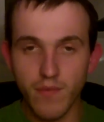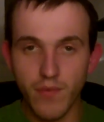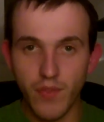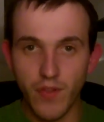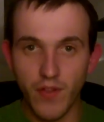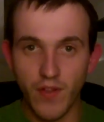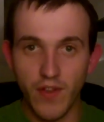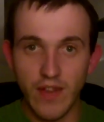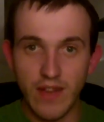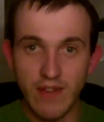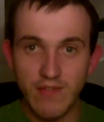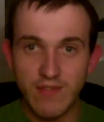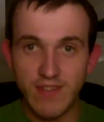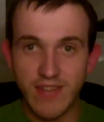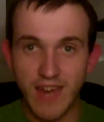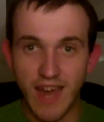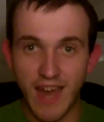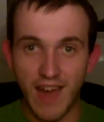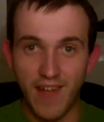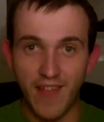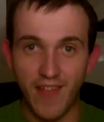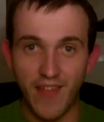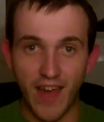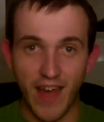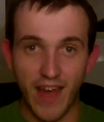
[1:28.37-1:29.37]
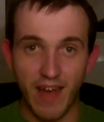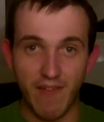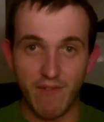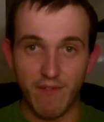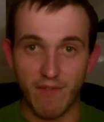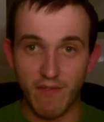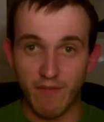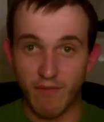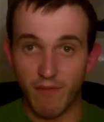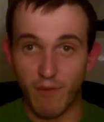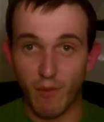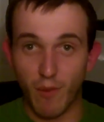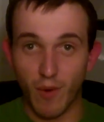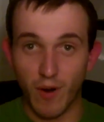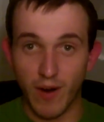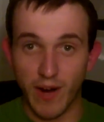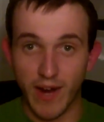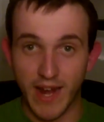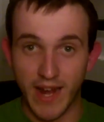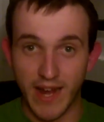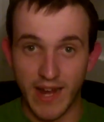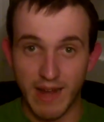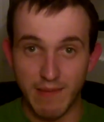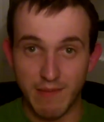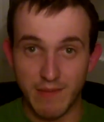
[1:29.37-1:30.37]
The Leafs had that for 4
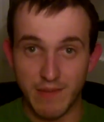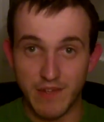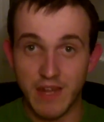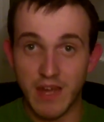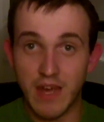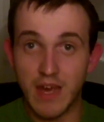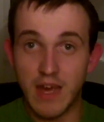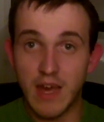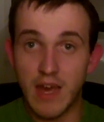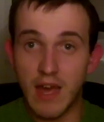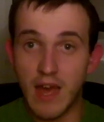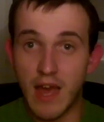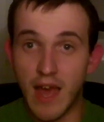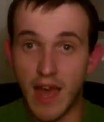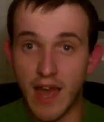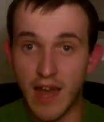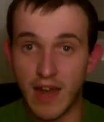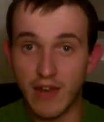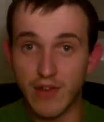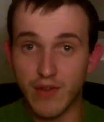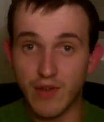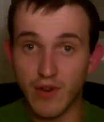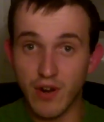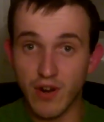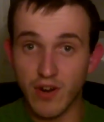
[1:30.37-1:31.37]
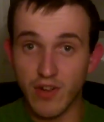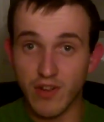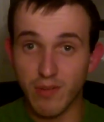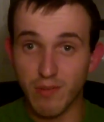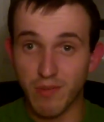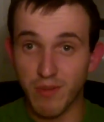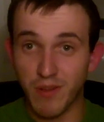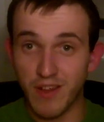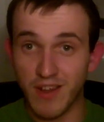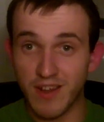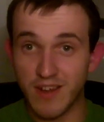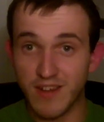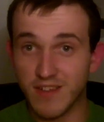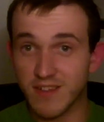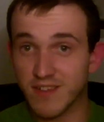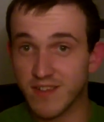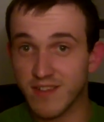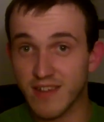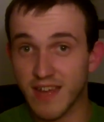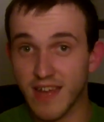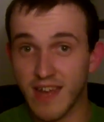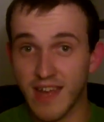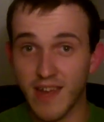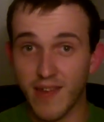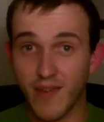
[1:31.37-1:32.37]
games. And you heard the players
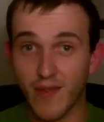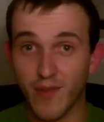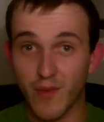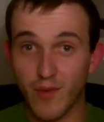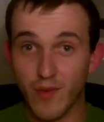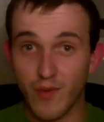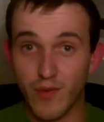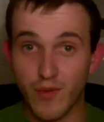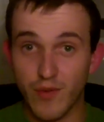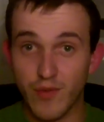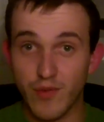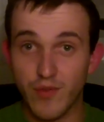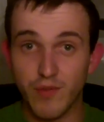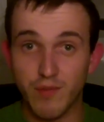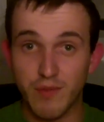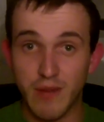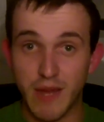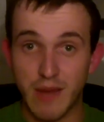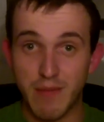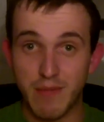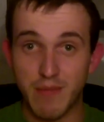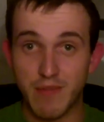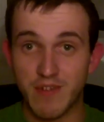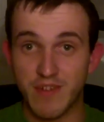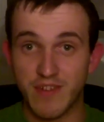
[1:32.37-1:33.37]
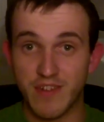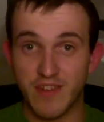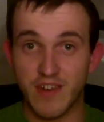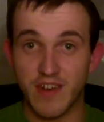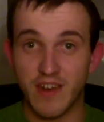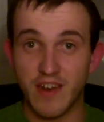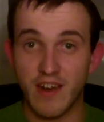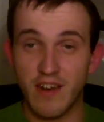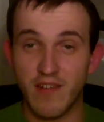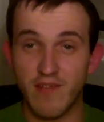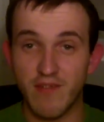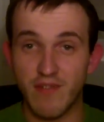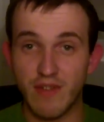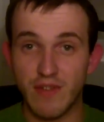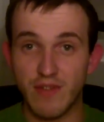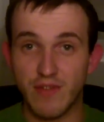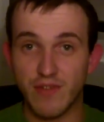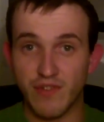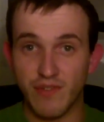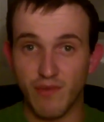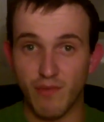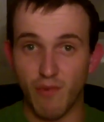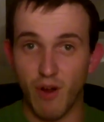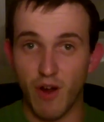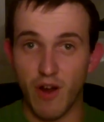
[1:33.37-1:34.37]
say it through newspapers and
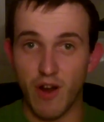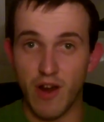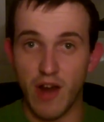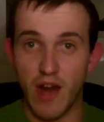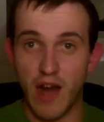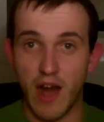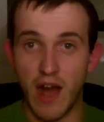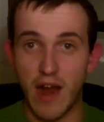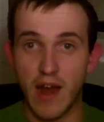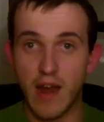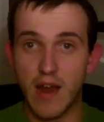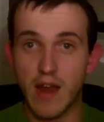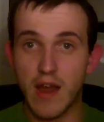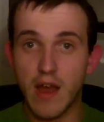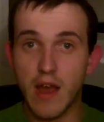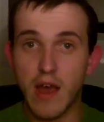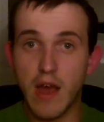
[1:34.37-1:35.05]
interviews and whatnot.